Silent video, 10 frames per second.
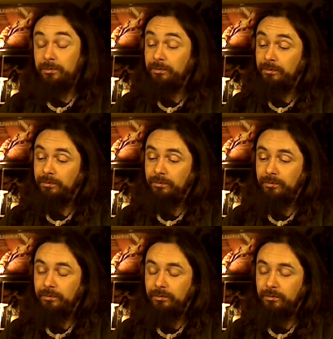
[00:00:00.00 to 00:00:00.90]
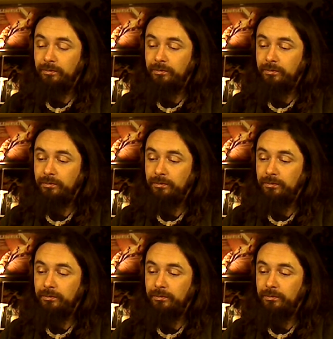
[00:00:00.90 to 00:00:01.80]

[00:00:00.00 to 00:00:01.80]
Nothing is said.